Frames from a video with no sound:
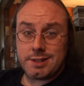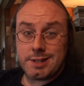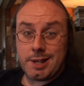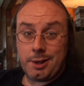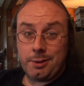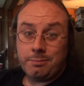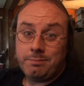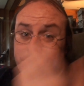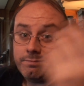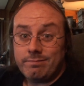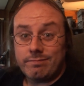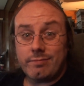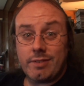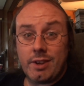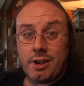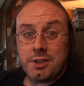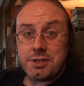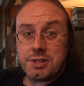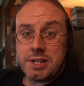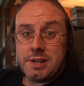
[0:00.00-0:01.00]
So
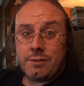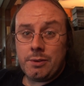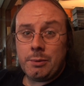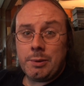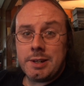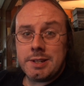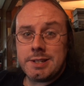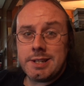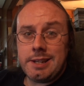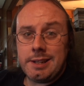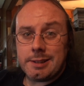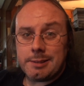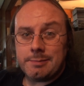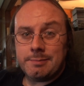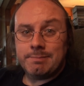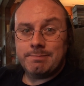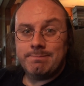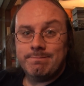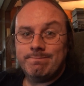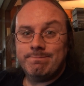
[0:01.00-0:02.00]
I'll see you for what I see
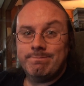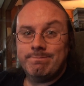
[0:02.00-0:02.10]
you.